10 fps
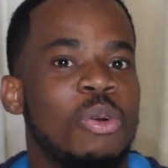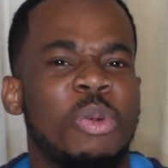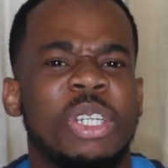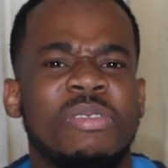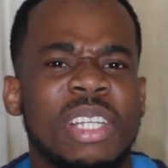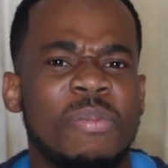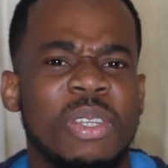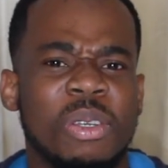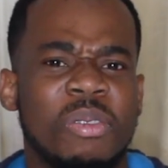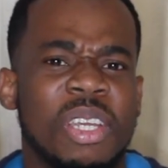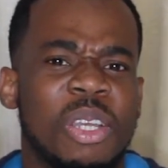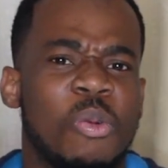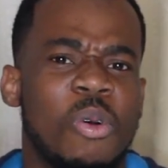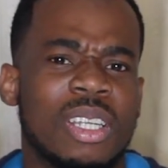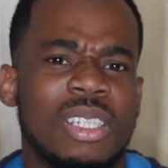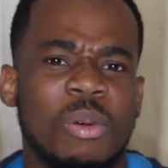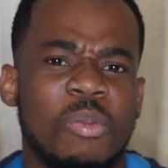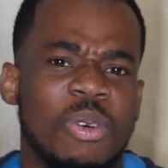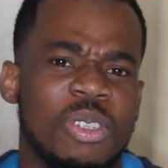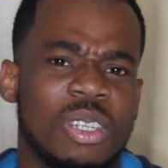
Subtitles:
Which of them do you think works the most?